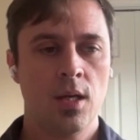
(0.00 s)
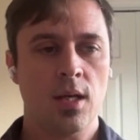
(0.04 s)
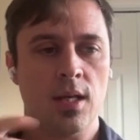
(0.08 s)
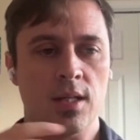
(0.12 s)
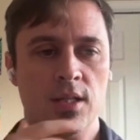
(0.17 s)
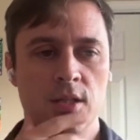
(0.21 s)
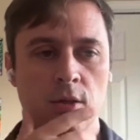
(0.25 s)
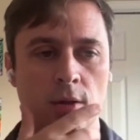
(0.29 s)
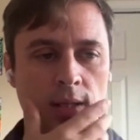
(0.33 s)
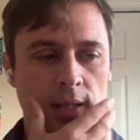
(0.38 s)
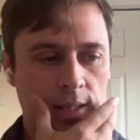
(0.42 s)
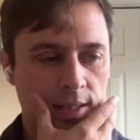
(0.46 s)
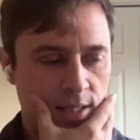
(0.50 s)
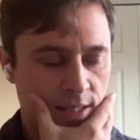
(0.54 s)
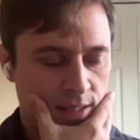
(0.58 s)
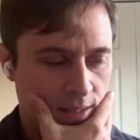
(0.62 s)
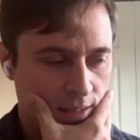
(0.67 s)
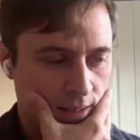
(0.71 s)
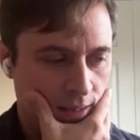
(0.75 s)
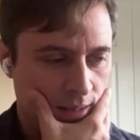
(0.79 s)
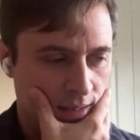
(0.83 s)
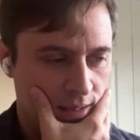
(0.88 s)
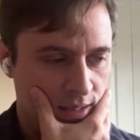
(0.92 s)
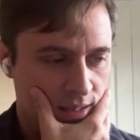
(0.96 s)
And so let's
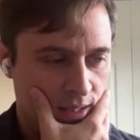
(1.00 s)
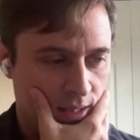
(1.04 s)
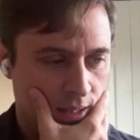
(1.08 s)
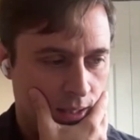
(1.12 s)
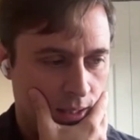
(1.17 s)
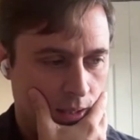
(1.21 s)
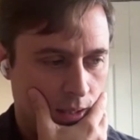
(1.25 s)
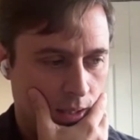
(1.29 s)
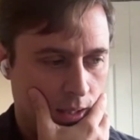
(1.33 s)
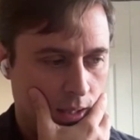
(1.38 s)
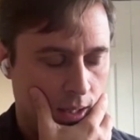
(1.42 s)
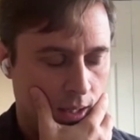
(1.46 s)
see.